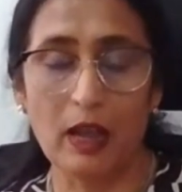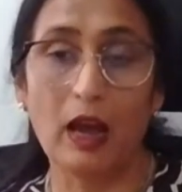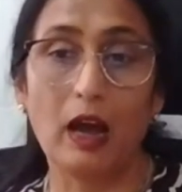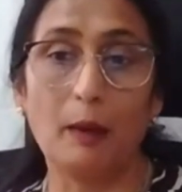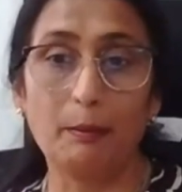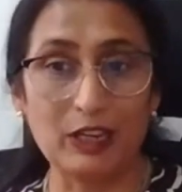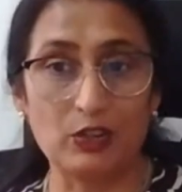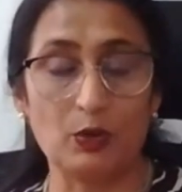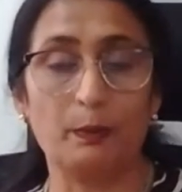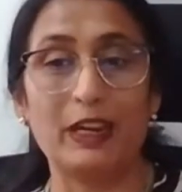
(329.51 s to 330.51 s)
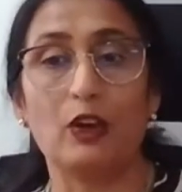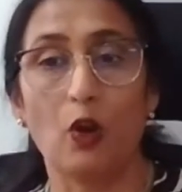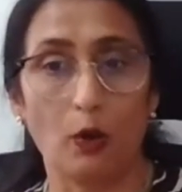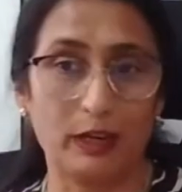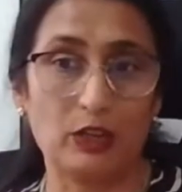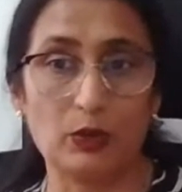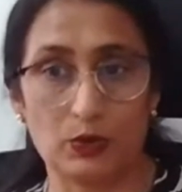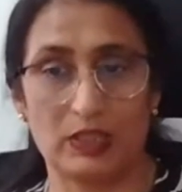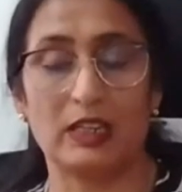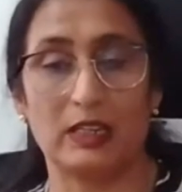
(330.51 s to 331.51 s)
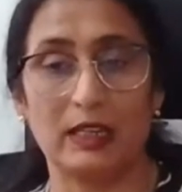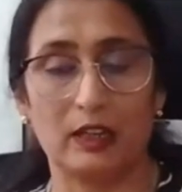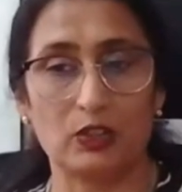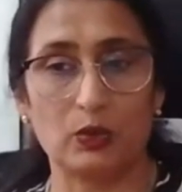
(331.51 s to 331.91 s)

B2B or B2C dealers.